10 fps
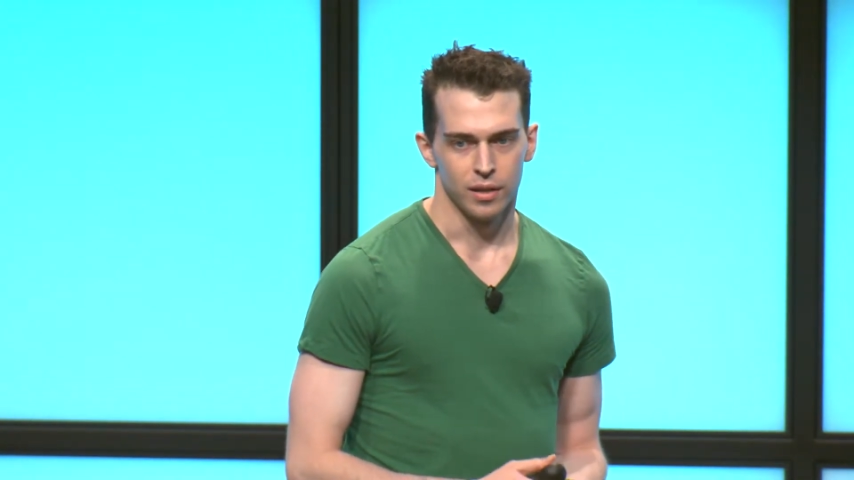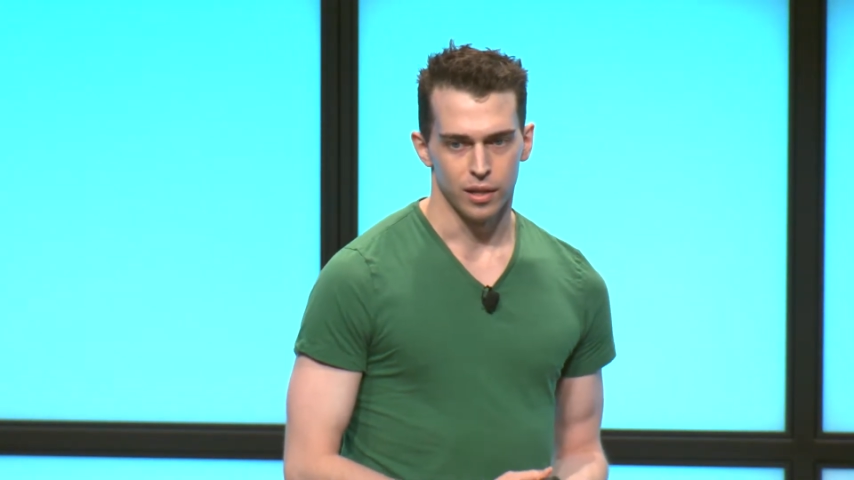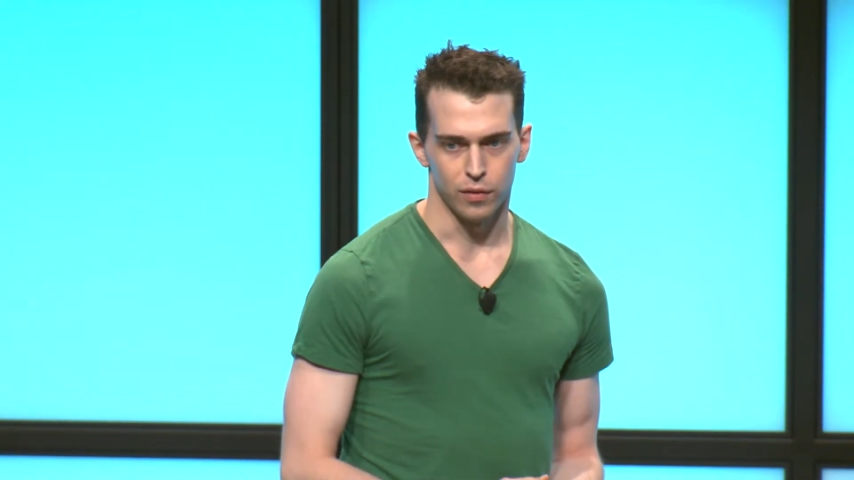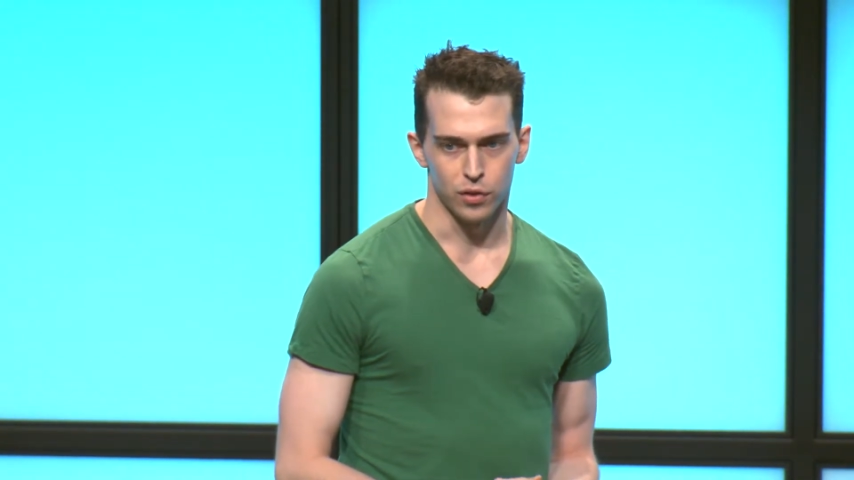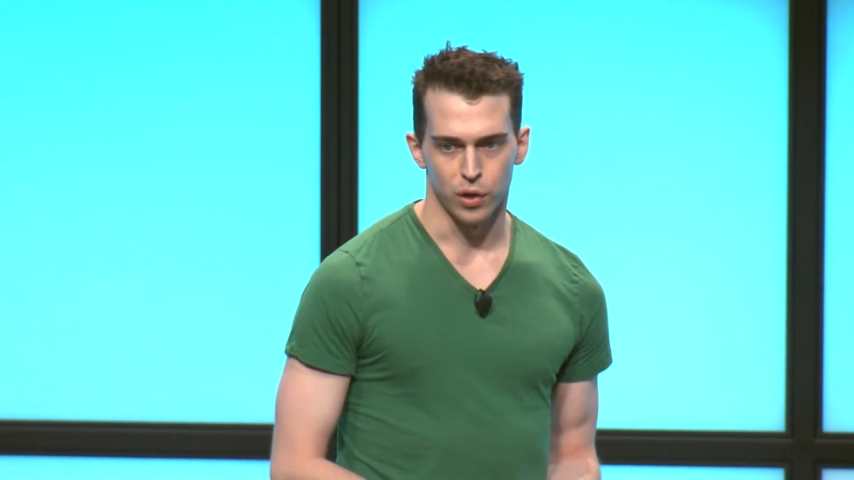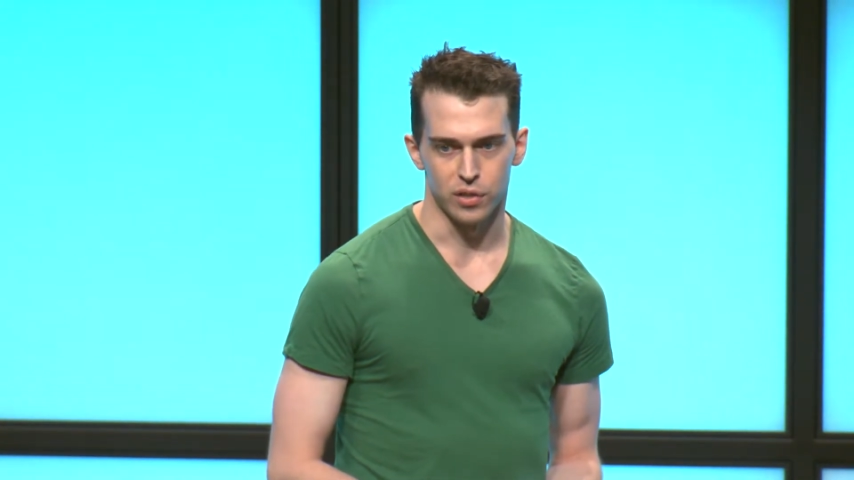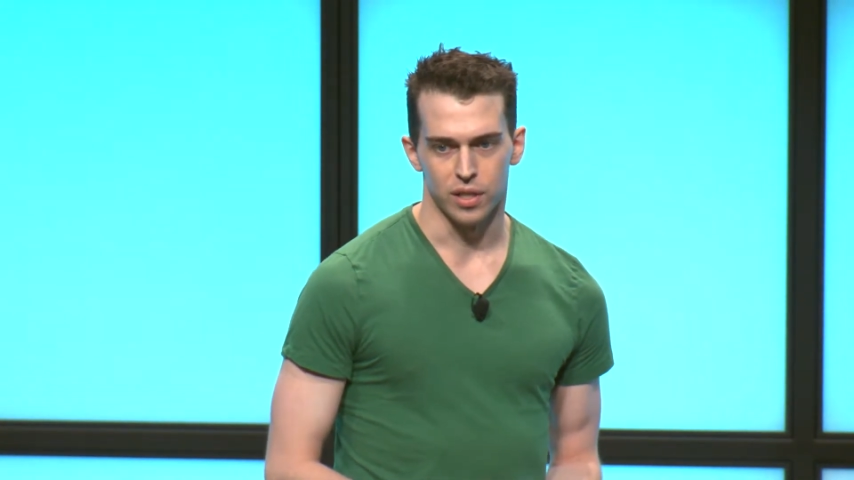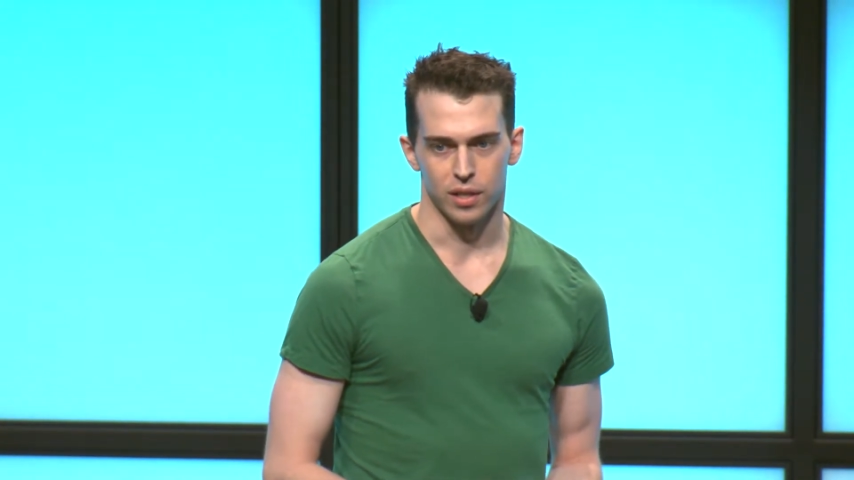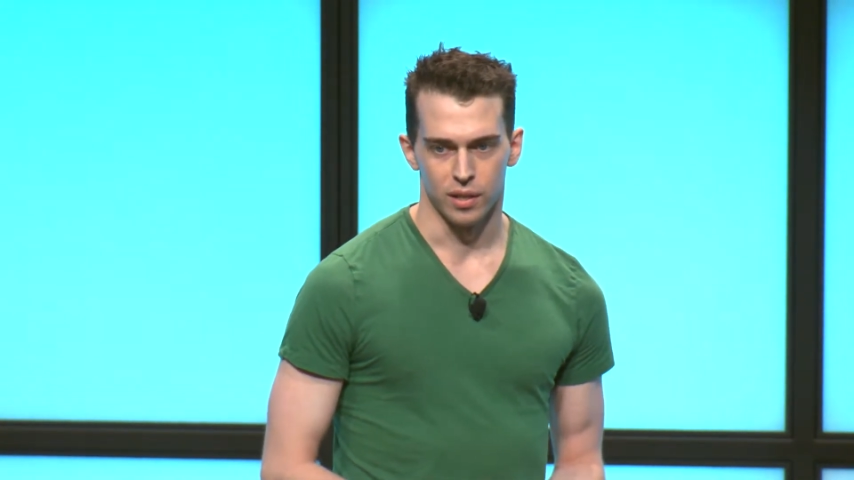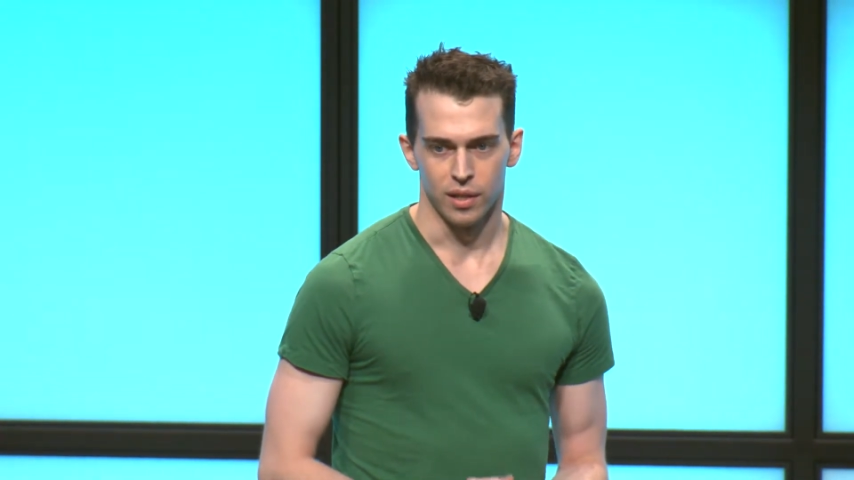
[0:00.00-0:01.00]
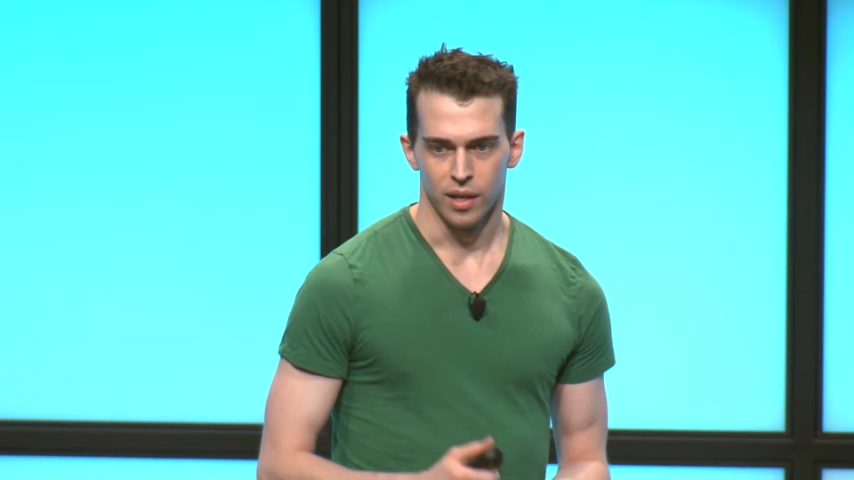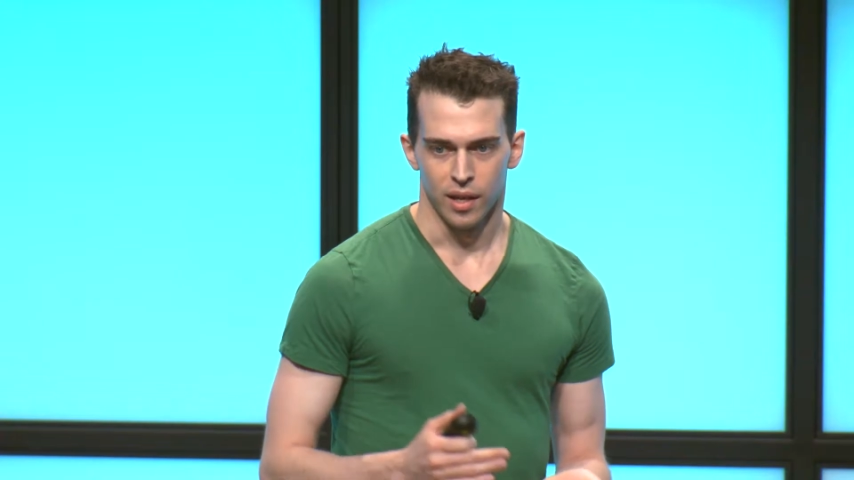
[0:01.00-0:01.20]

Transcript: that you've chosen